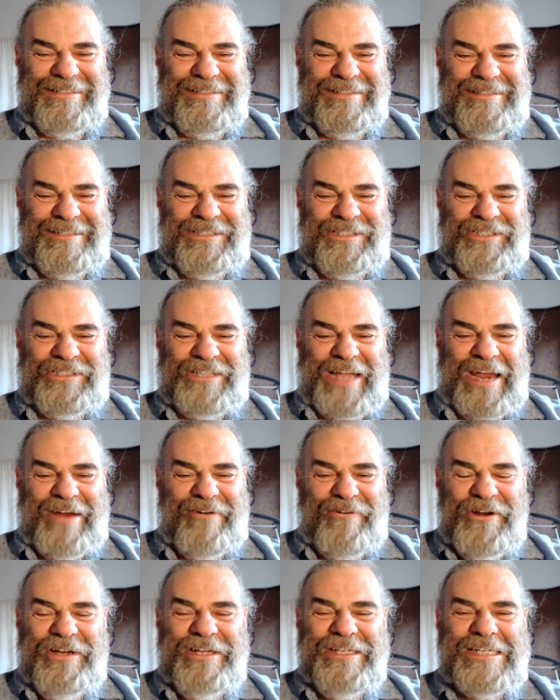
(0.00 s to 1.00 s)

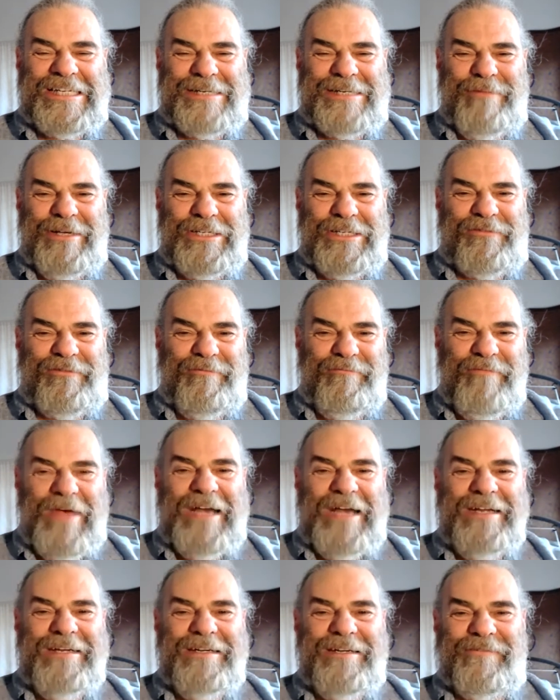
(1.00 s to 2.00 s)
sacred instruments from
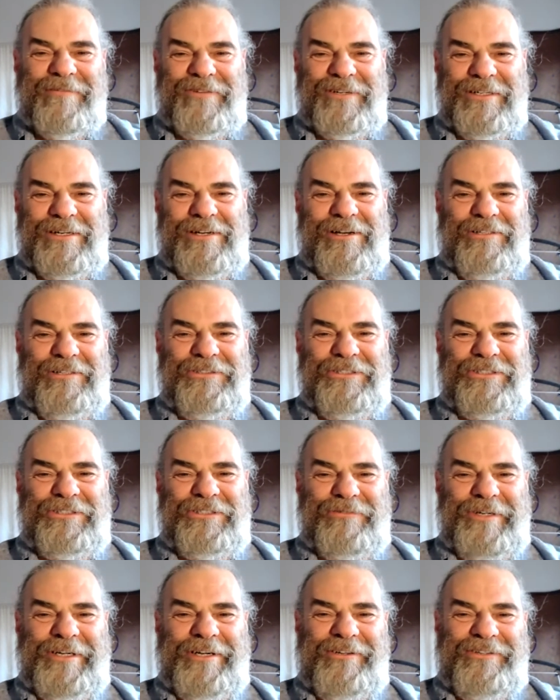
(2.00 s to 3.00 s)
many different
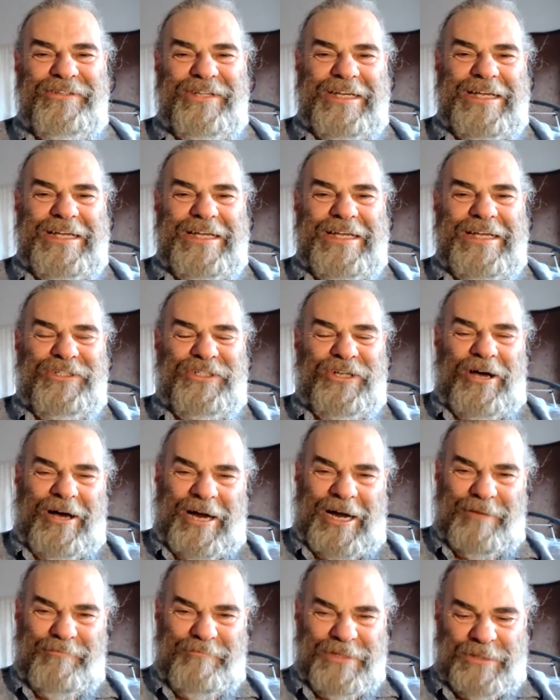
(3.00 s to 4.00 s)
cultures. We don't think of the jaw
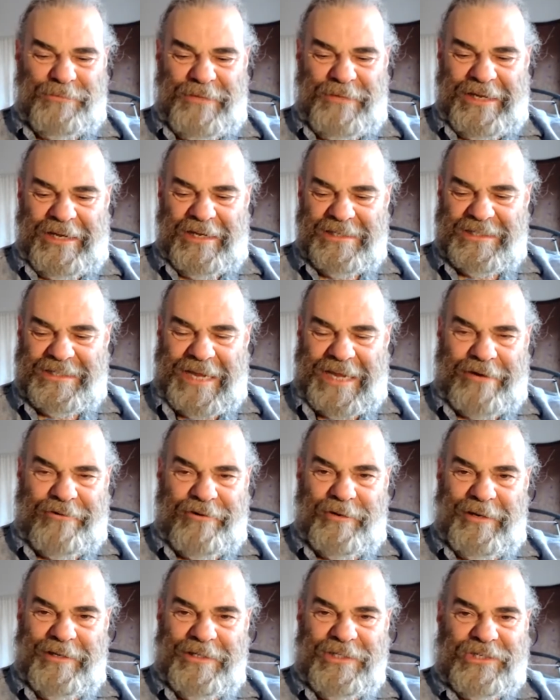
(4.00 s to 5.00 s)
harp as being a
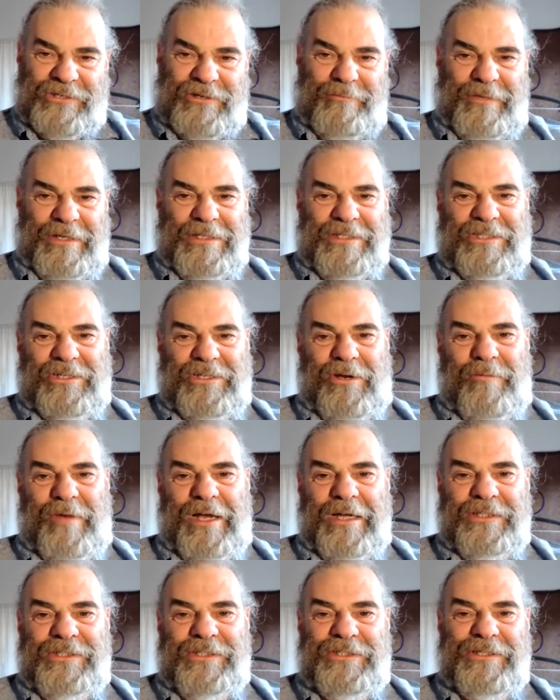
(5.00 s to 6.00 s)
sacred instrument so
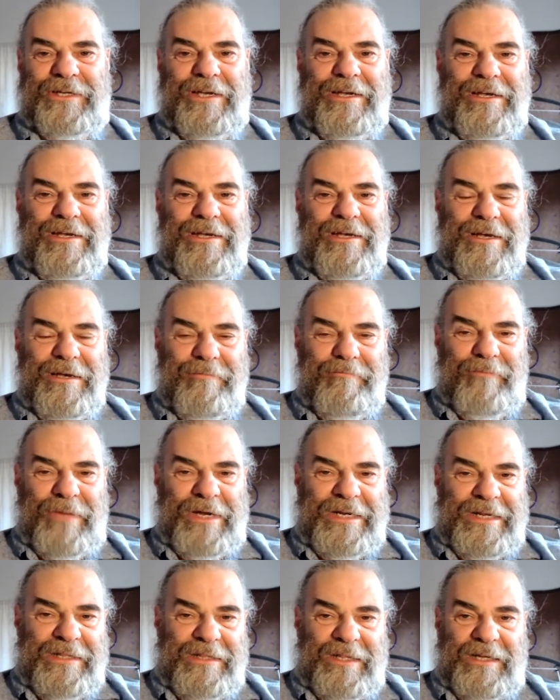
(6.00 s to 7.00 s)
much,
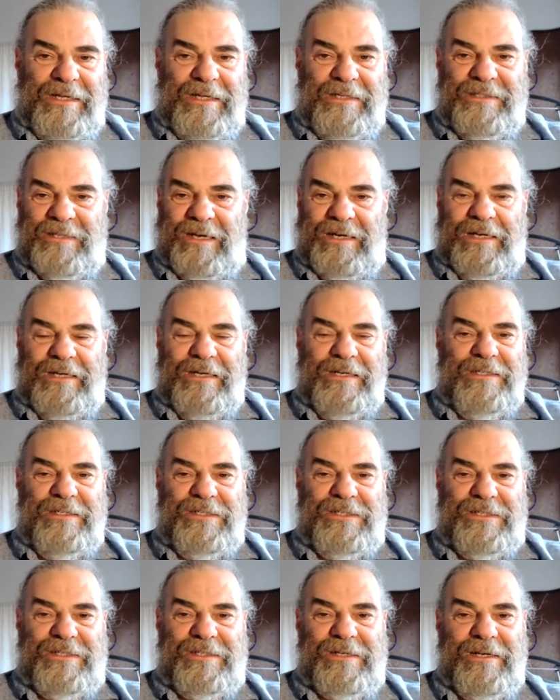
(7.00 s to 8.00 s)
but in the
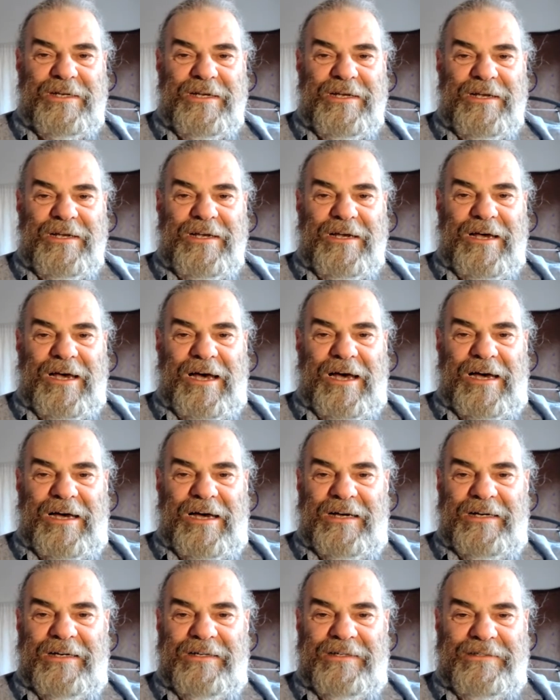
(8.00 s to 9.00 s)
Tungus,
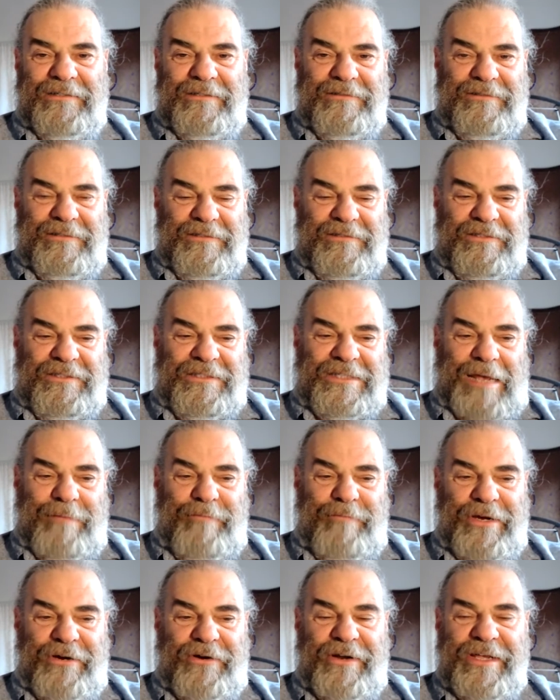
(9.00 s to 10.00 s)

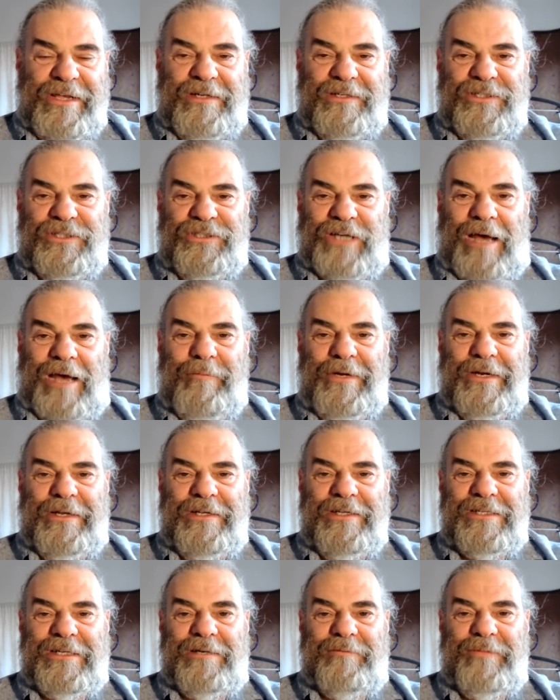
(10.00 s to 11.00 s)
Siberian
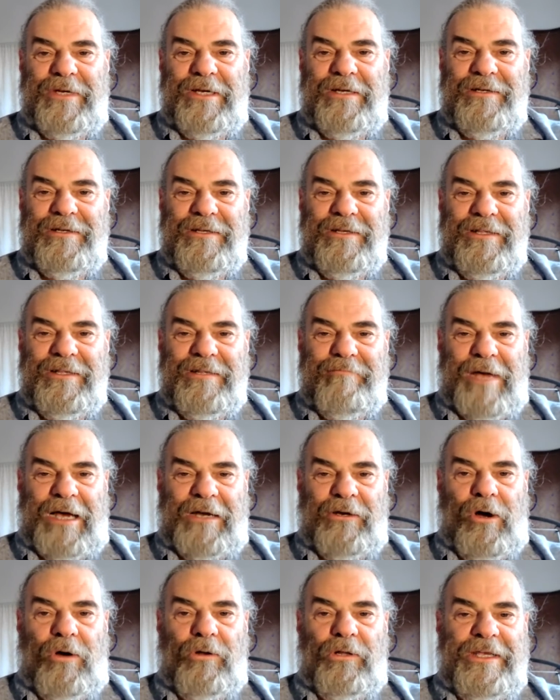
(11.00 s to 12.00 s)
shamanism,
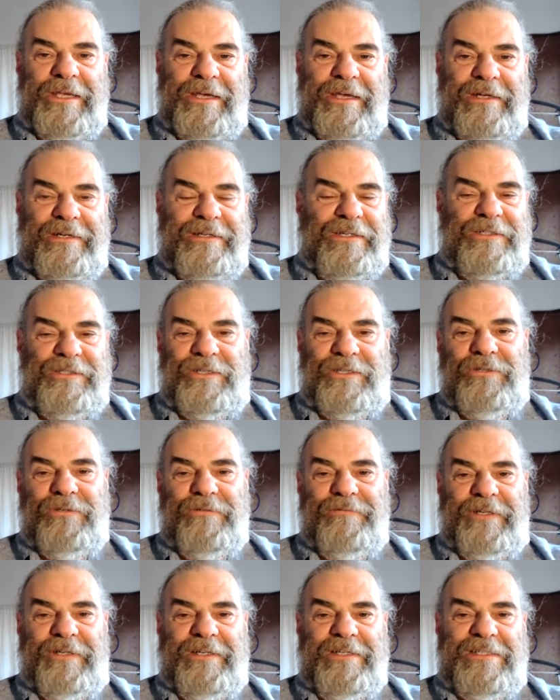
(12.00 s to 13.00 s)
Mongolian and
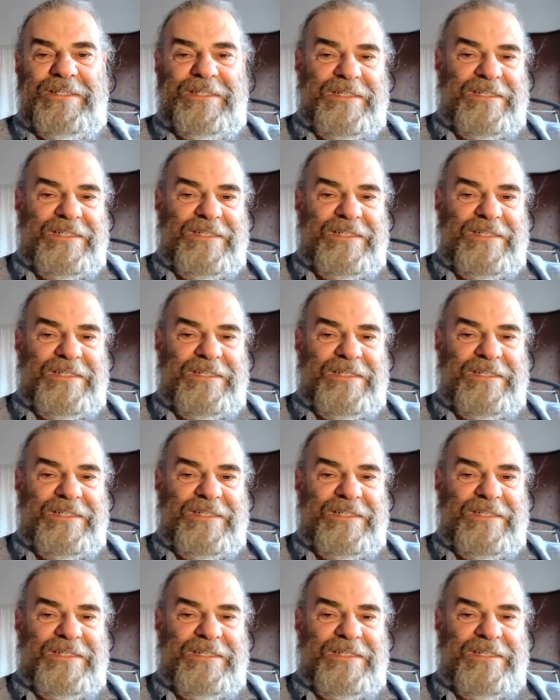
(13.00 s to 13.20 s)
Tuvan, it's a